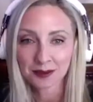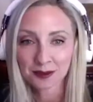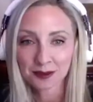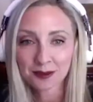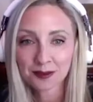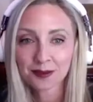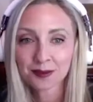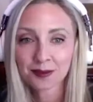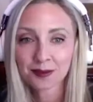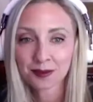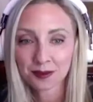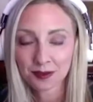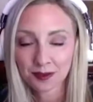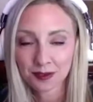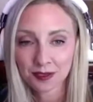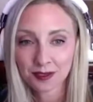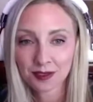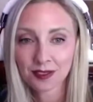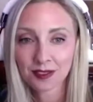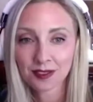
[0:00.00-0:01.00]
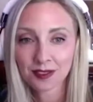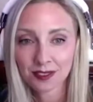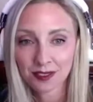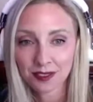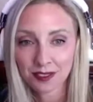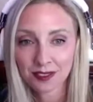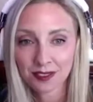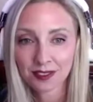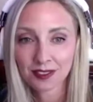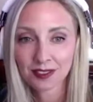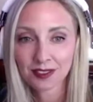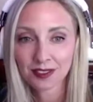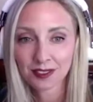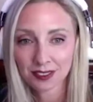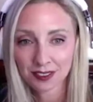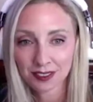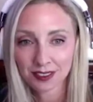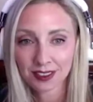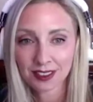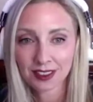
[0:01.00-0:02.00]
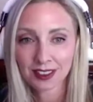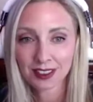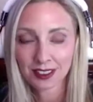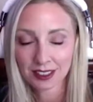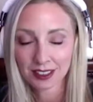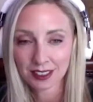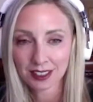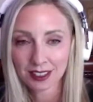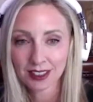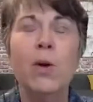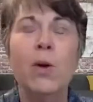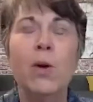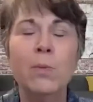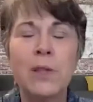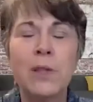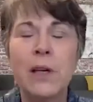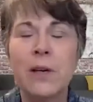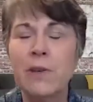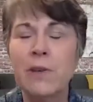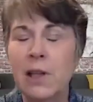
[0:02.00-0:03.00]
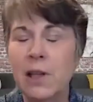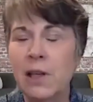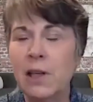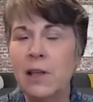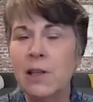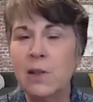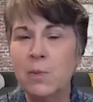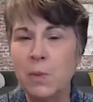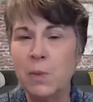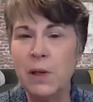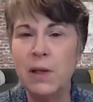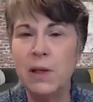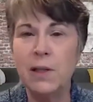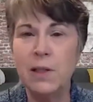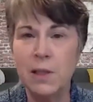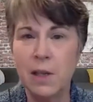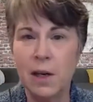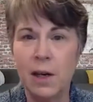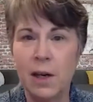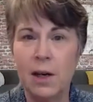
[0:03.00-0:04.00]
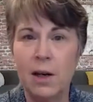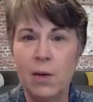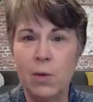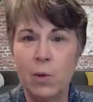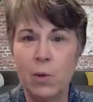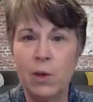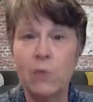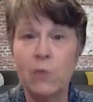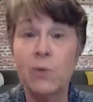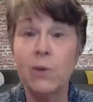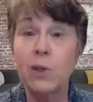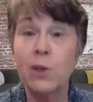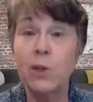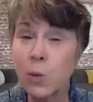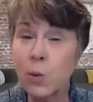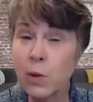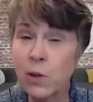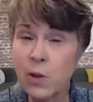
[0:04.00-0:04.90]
we're all over the United States. Almost everything is being done with virtual